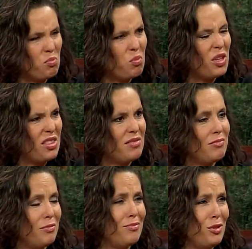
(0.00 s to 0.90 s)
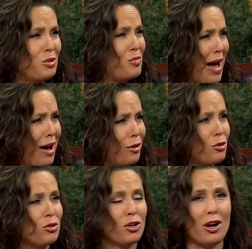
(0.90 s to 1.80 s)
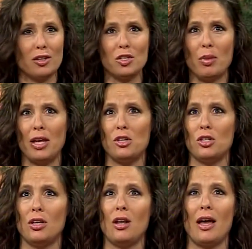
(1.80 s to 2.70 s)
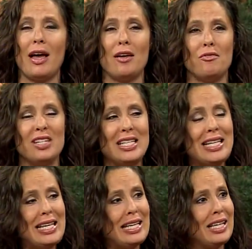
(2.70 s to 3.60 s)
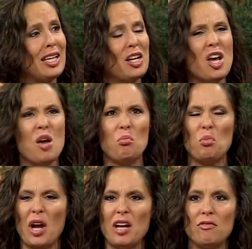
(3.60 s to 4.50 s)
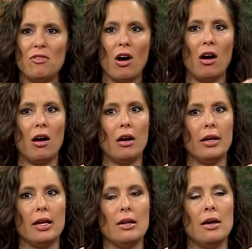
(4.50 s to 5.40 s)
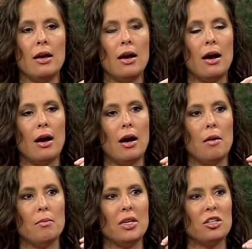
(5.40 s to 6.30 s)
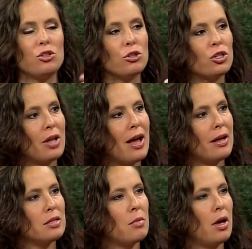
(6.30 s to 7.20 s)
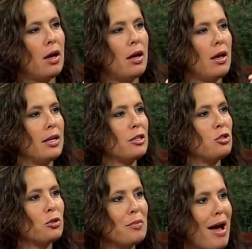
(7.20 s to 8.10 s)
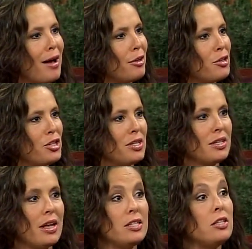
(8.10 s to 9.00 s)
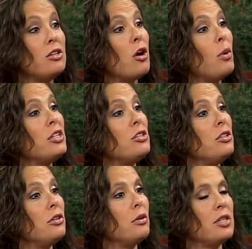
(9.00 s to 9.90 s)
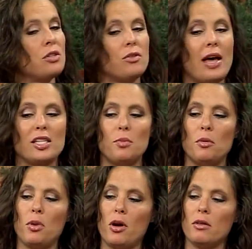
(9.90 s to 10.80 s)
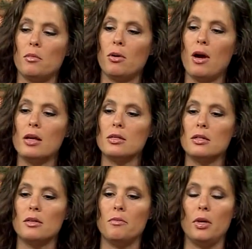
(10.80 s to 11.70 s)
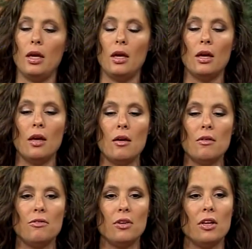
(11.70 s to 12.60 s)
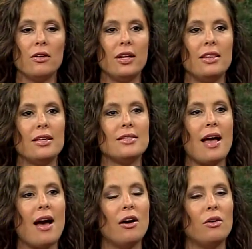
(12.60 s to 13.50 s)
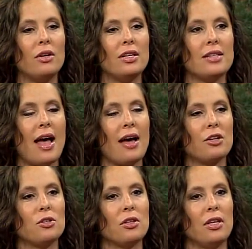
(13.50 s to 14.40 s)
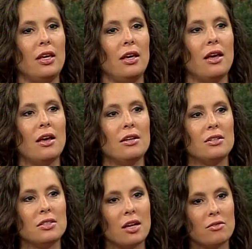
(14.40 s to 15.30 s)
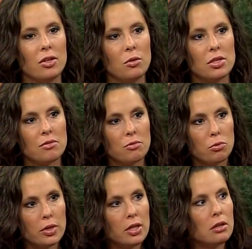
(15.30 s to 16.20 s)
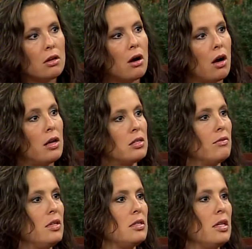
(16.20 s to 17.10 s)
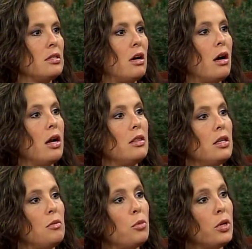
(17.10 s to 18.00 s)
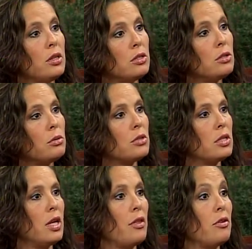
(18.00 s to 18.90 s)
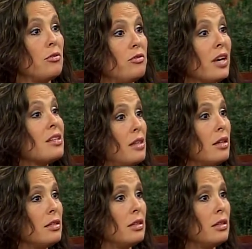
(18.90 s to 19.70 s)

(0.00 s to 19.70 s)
with loose bowels or constipation. I had fatigue and brain fog and exertional asthma and extreme allergies, and I didn't know what to do. And so that's been part of the process of me figuring this out, is actually discovering what the real cause of these things are and then putting the tools together to fix it.